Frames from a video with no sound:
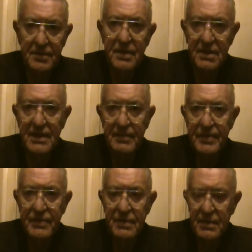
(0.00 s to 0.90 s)
clip,
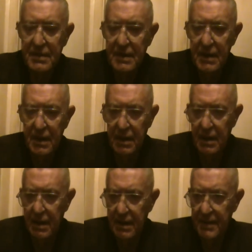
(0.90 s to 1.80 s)

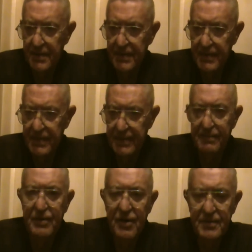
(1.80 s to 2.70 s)
the
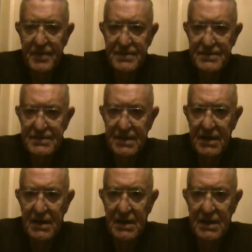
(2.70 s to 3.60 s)
purpose
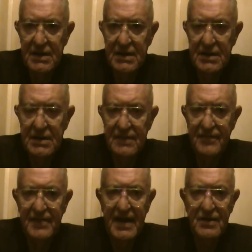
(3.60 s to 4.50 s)

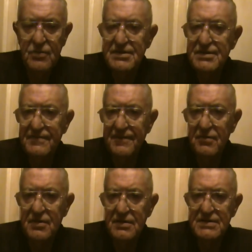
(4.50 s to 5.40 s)
of that was to
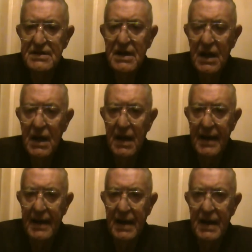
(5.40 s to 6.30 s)
focus
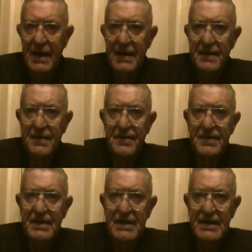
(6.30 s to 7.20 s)
on
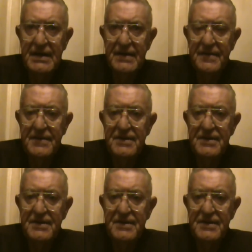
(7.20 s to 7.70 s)
the